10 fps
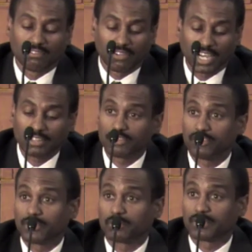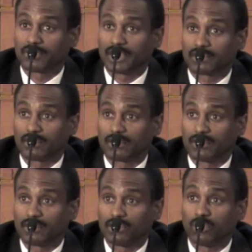Volunteer
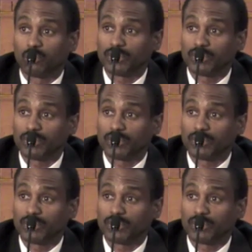protection,